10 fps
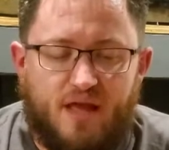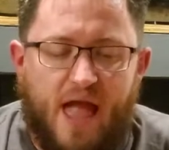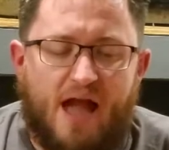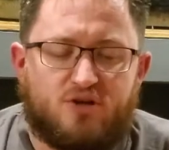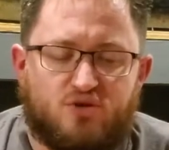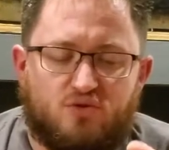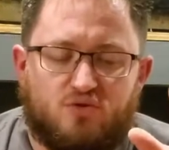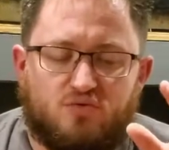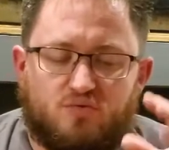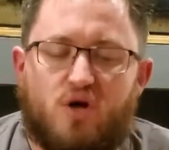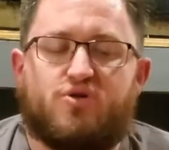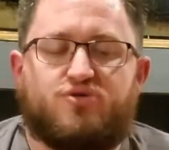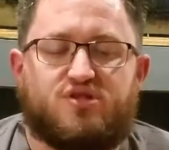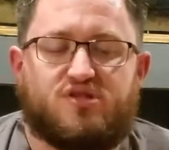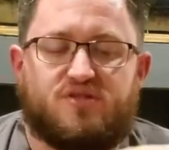actual
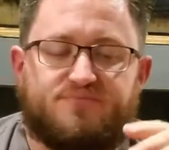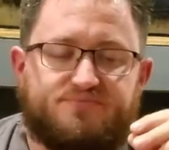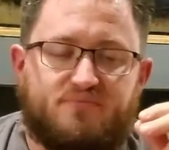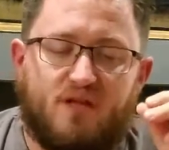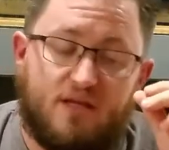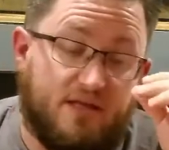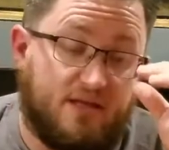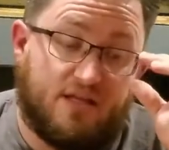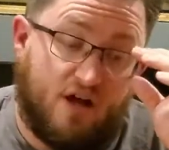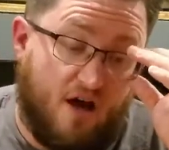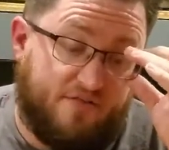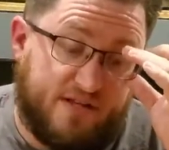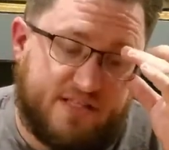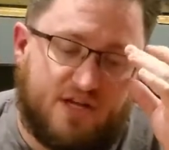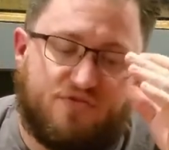roast, the coffee
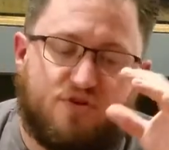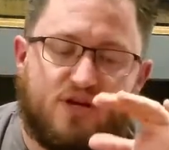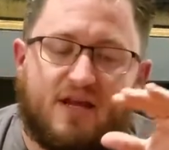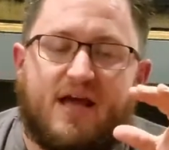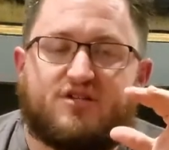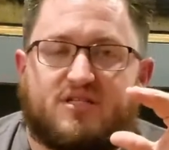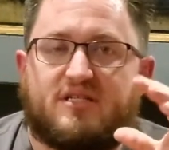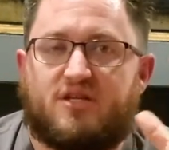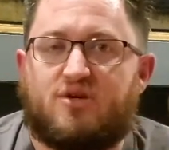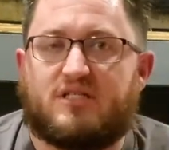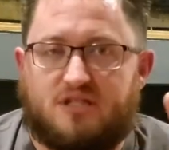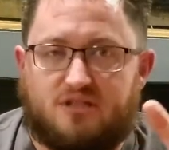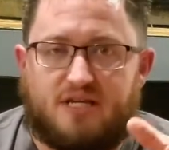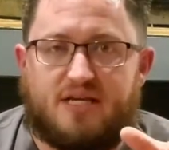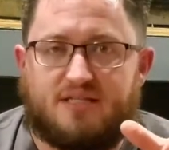itself, you can still
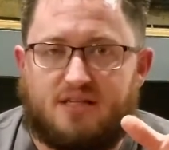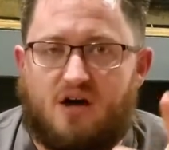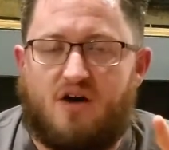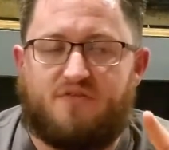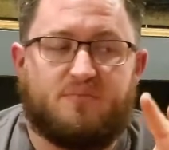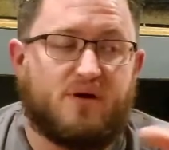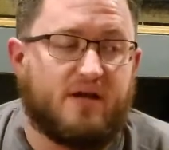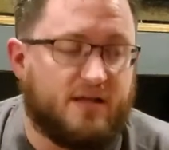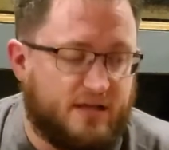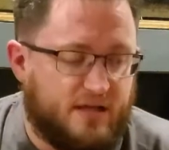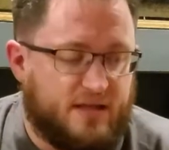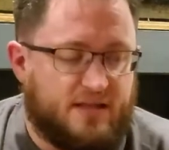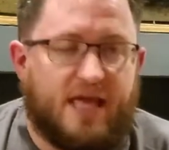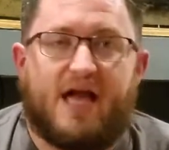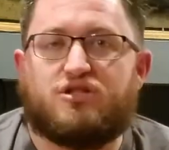taste the coffee, but
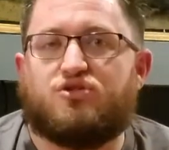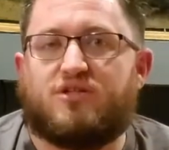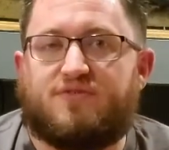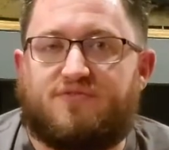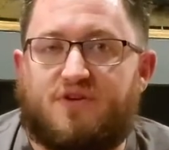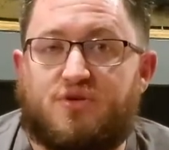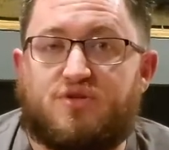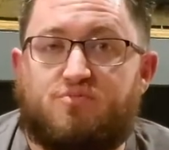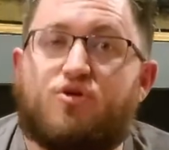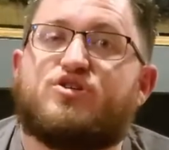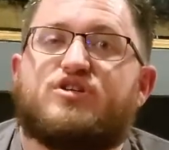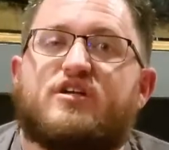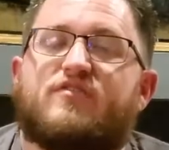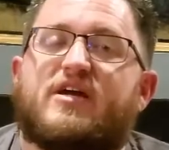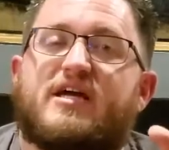the actual infused portion
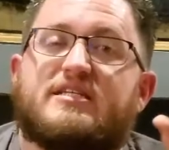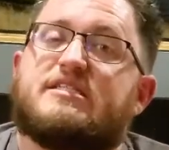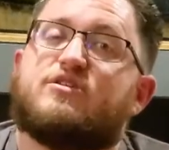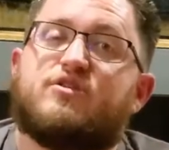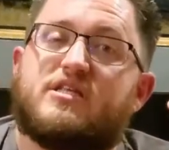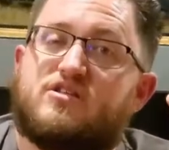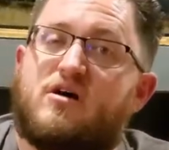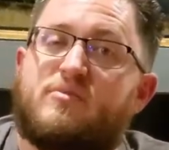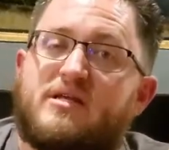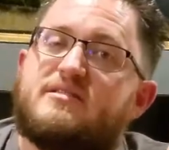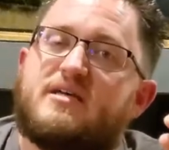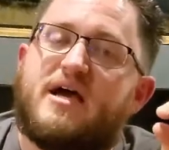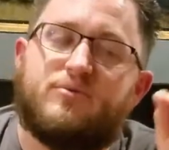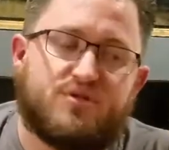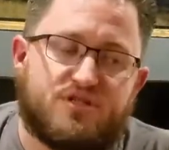of it is still the dominant
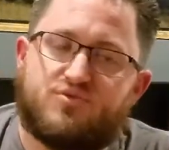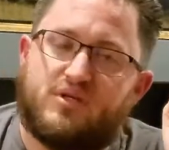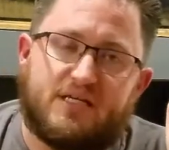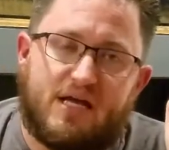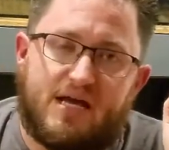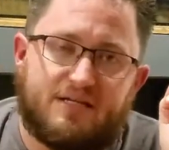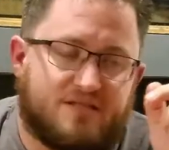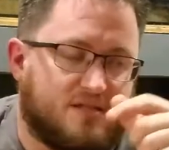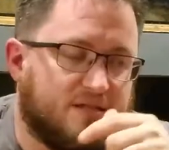side, which is really nice.